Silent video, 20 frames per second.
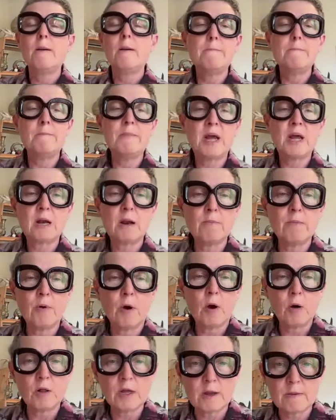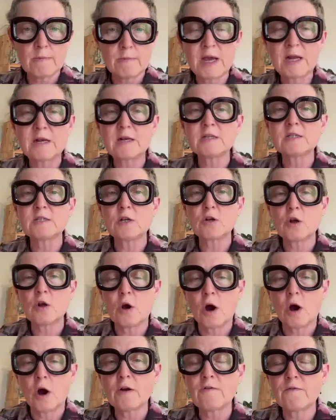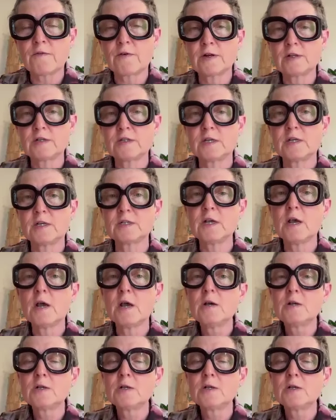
metabolic medicine conferences